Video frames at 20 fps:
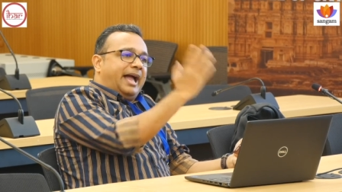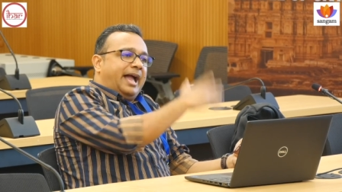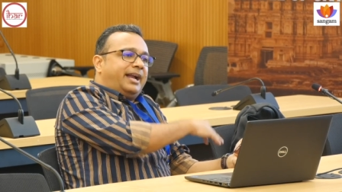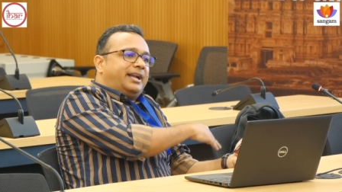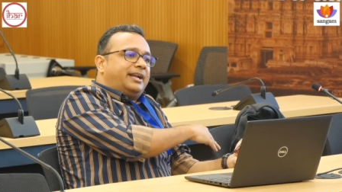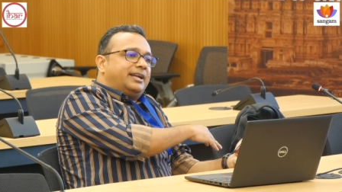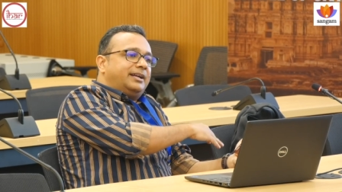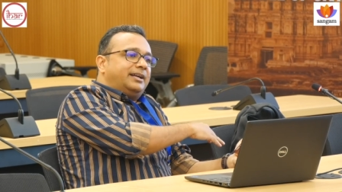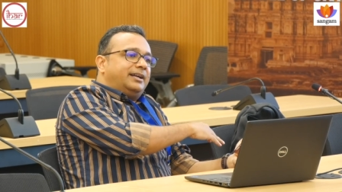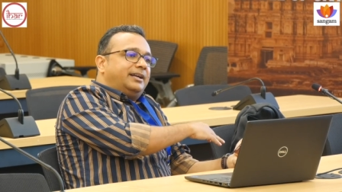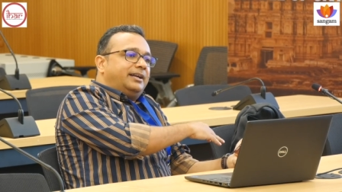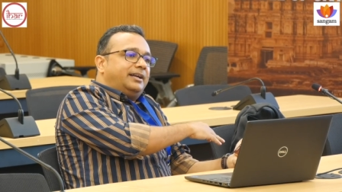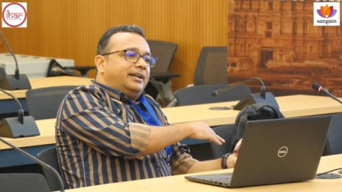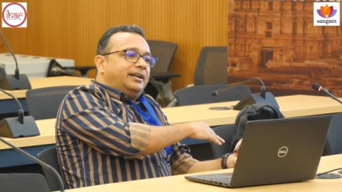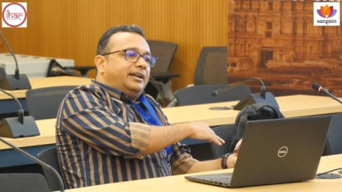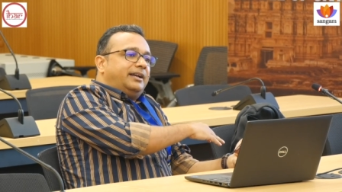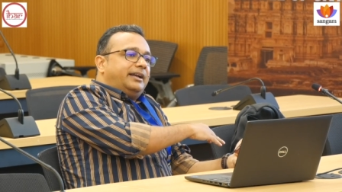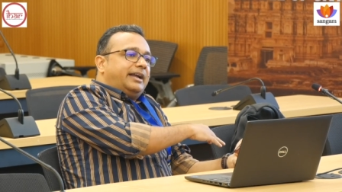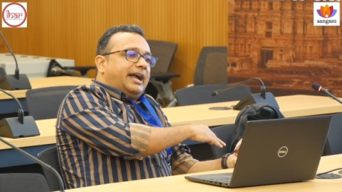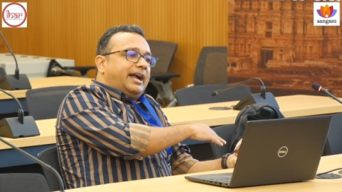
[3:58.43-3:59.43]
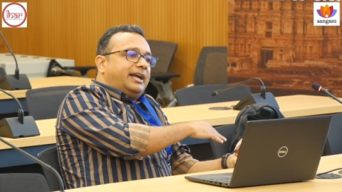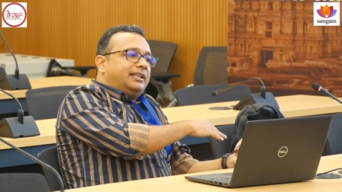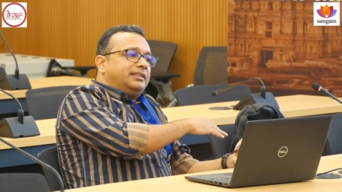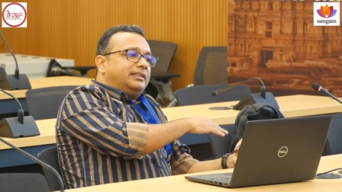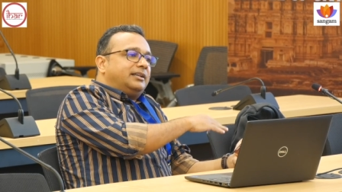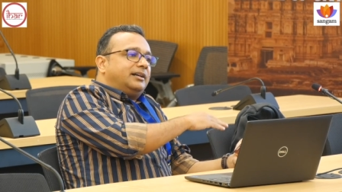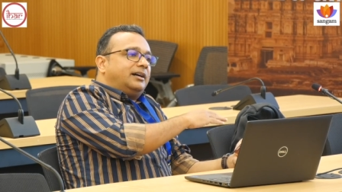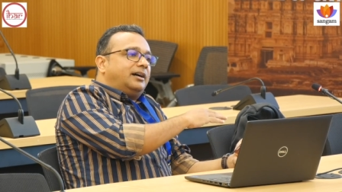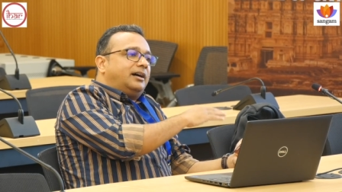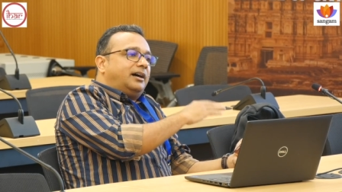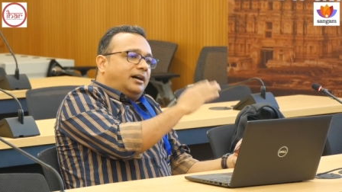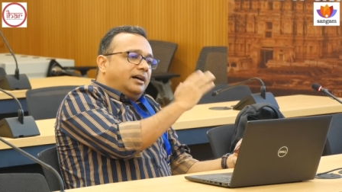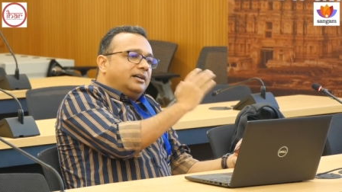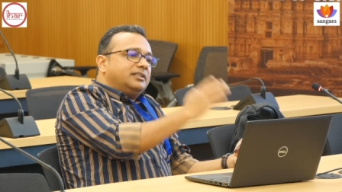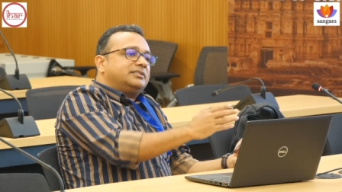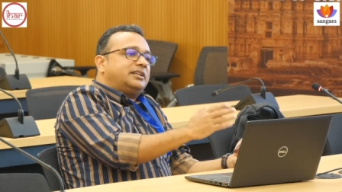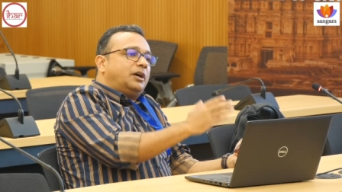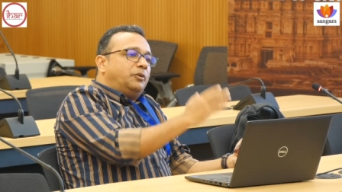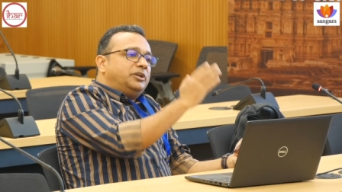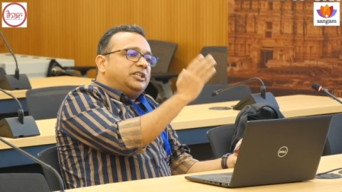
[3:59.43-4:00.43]
back and the
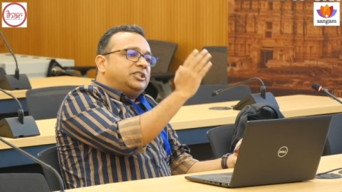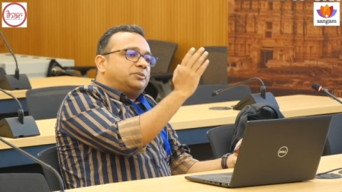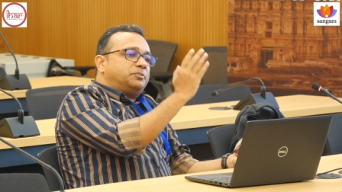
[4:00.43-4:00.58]
a sound